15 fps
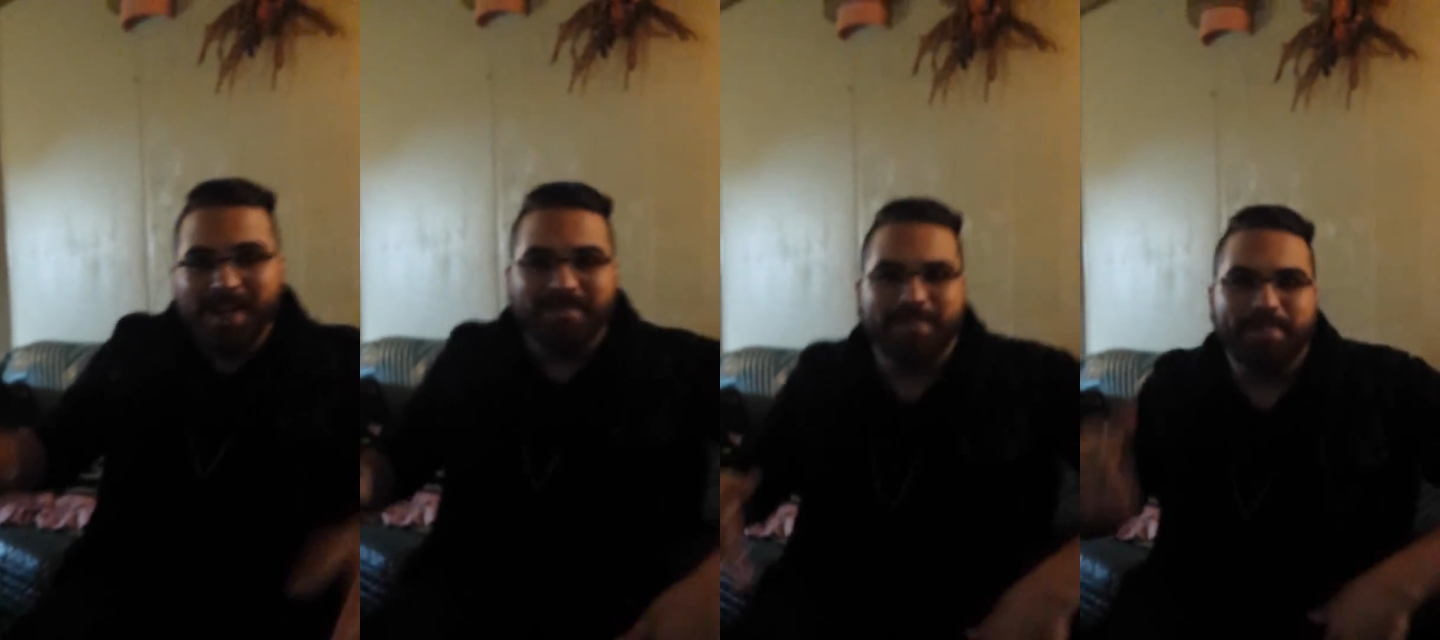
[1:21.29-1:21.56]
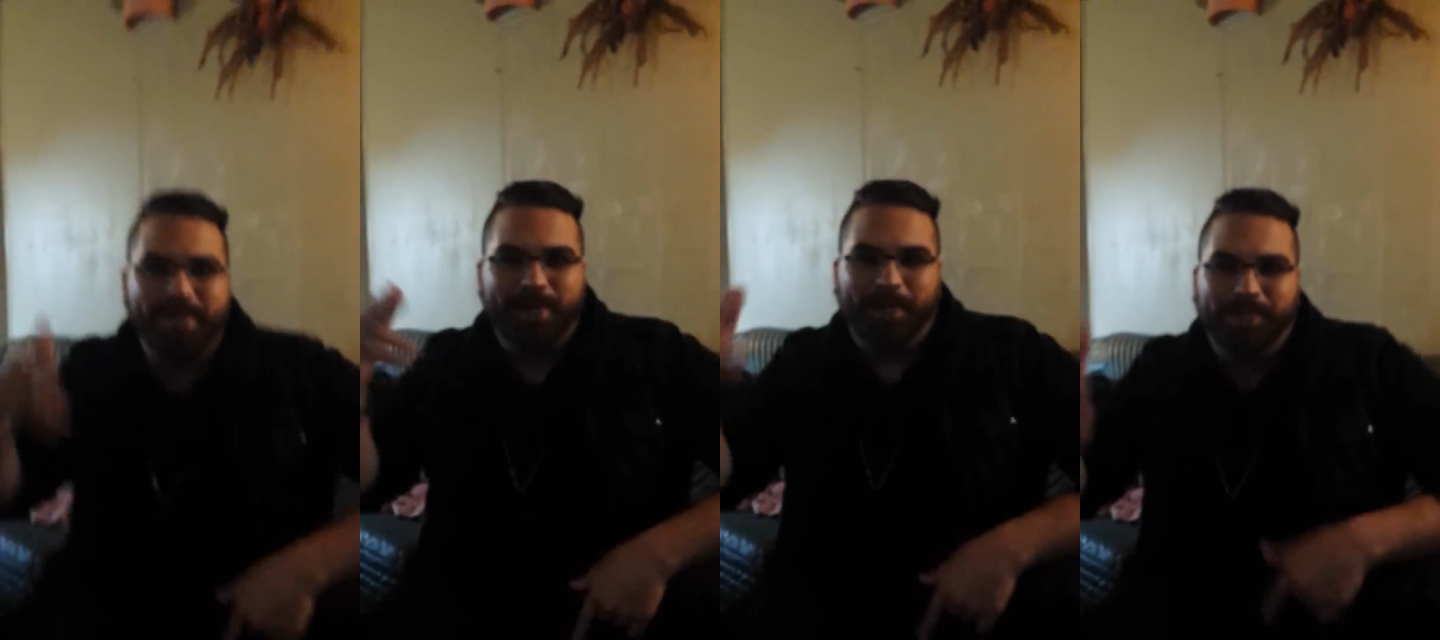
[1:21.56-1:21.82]
From
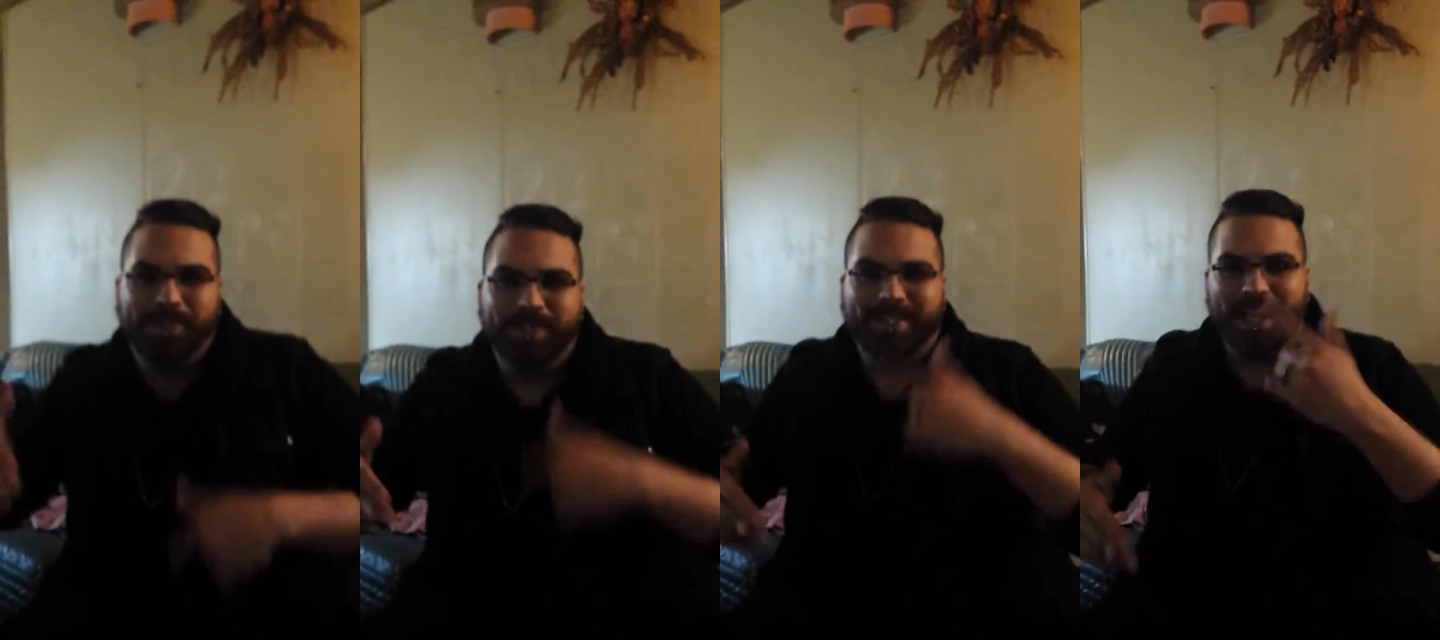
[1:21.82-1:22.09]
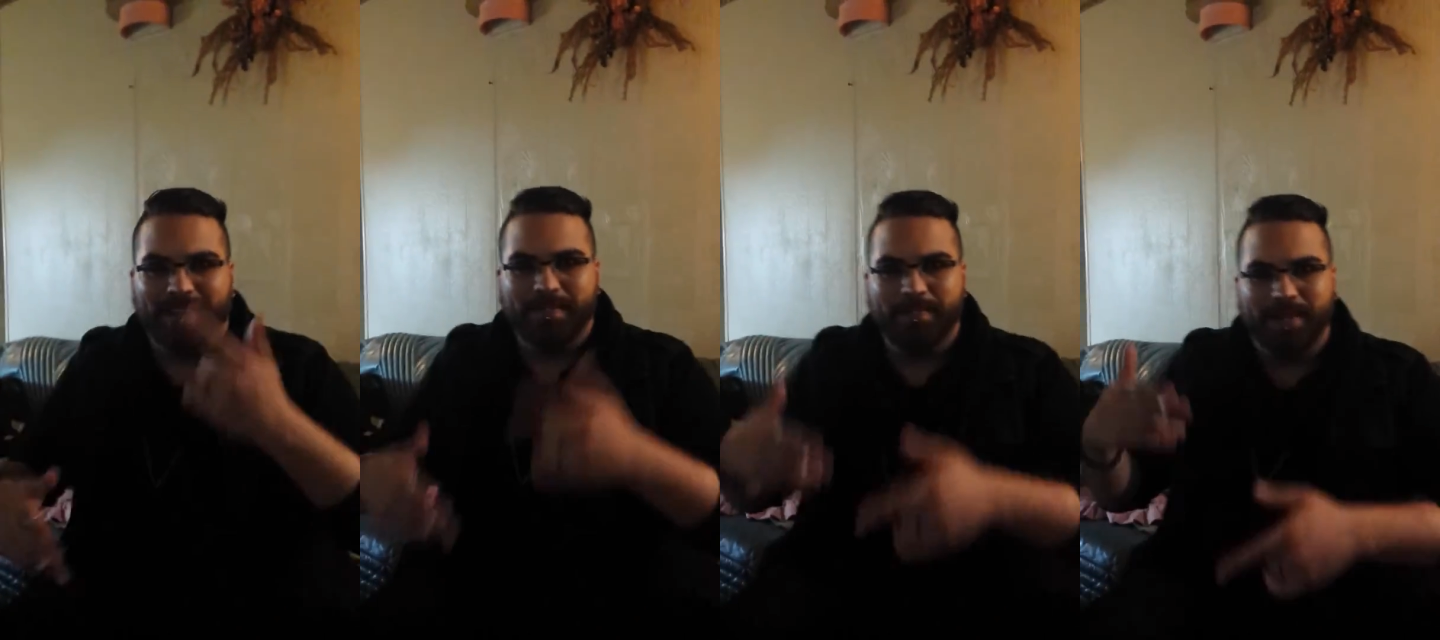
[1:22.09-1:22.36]
the north to the
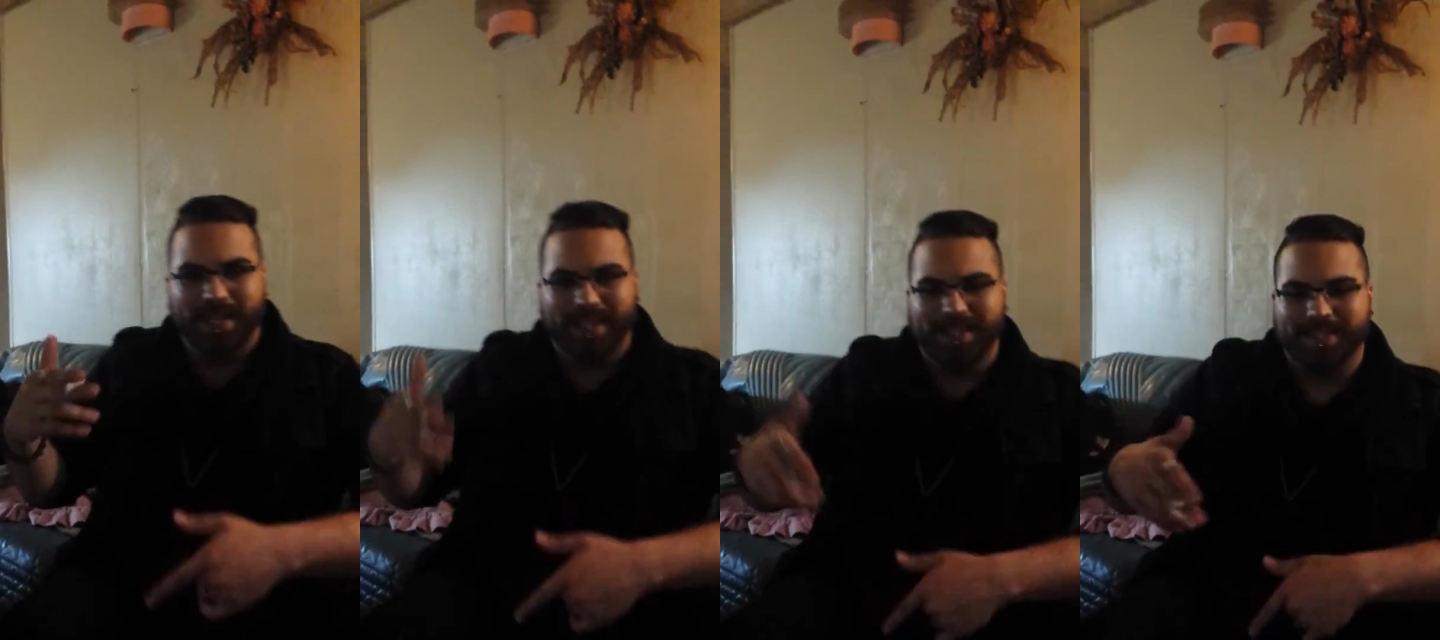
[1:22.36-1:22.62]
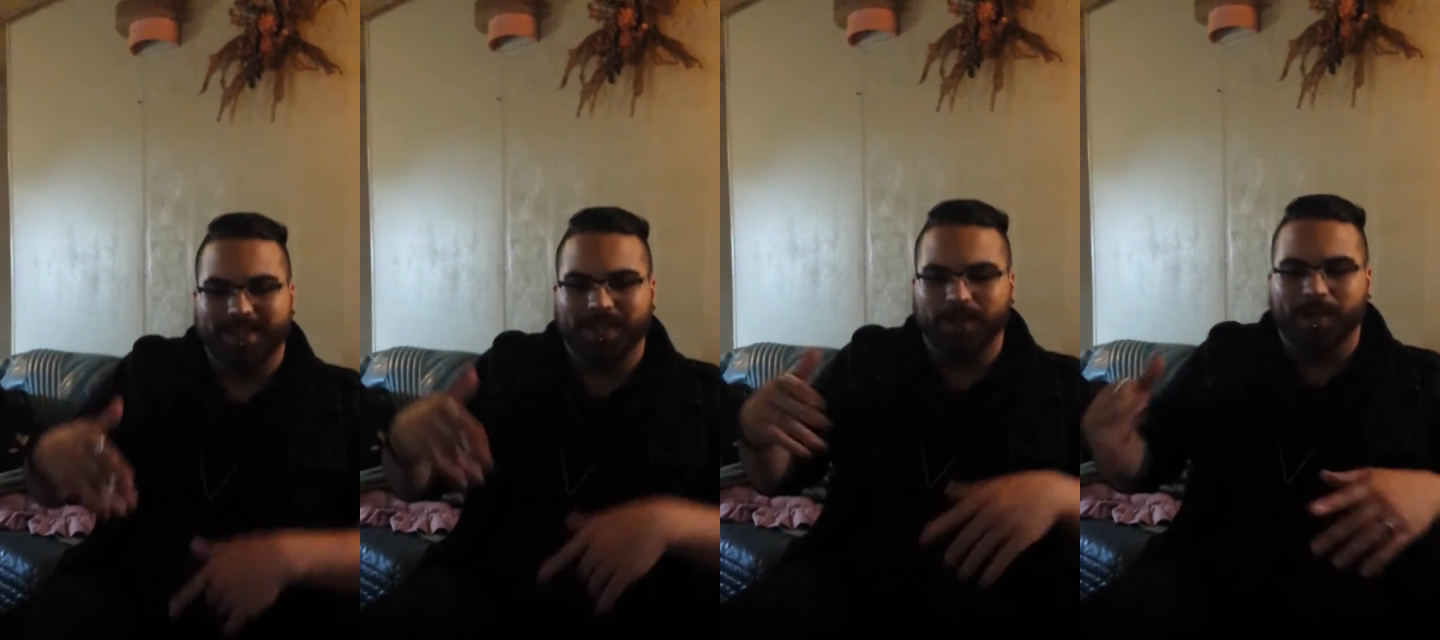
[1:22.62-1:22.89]
south, from the
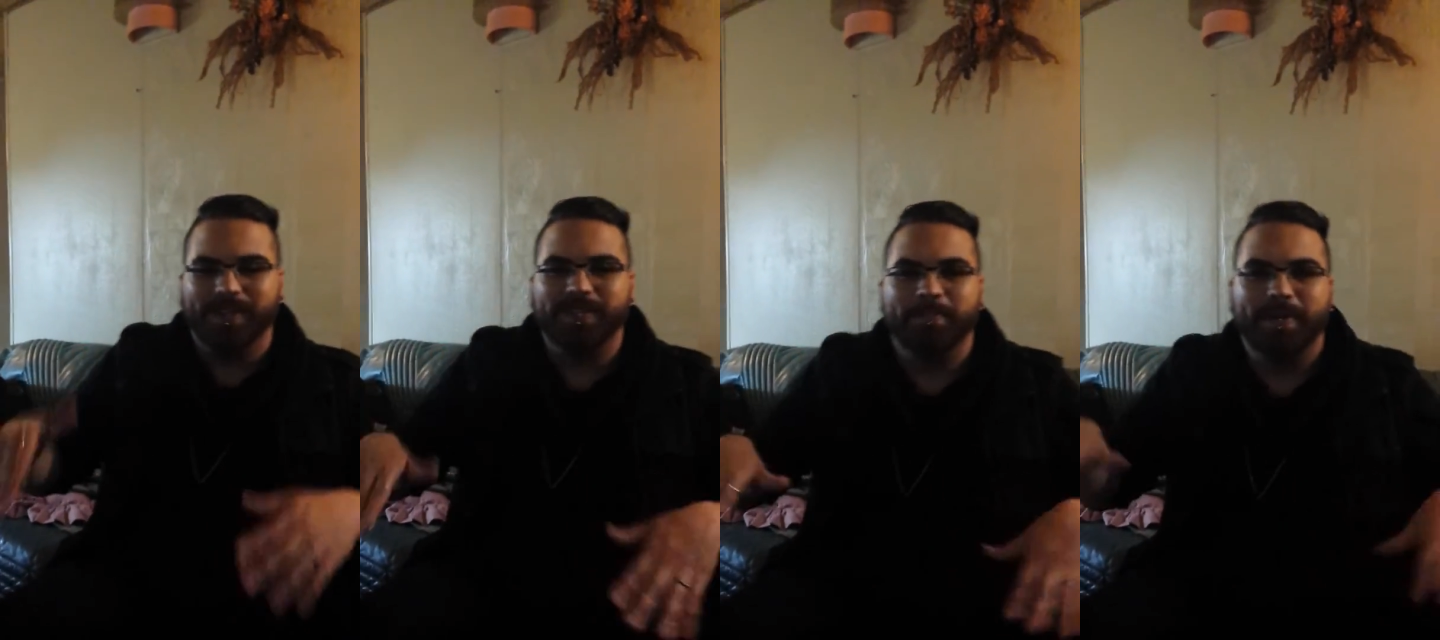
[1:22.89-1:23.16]
east to the west,